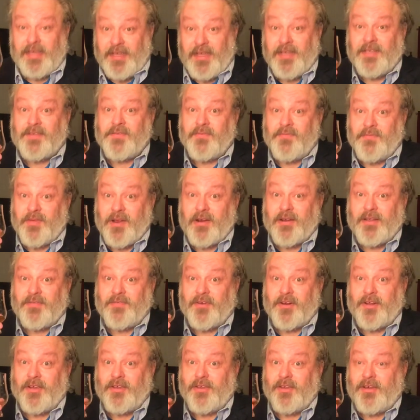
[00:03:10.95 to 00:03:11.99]
It's very,
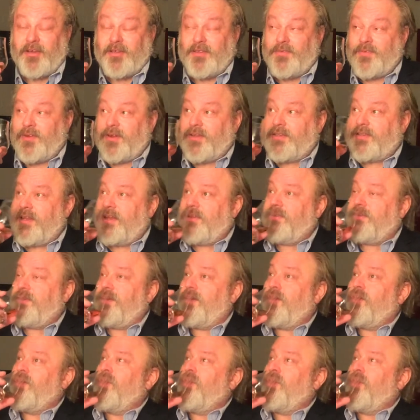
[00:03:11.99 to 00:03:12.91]
very good. It's very tasty.